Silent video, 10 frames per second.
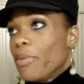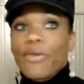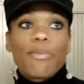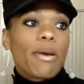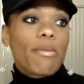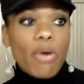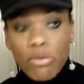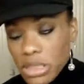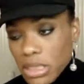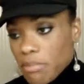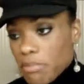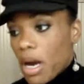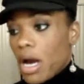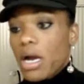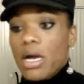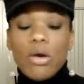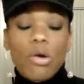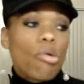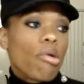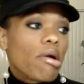whether it be a protein bar
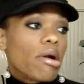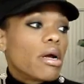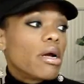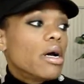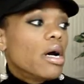or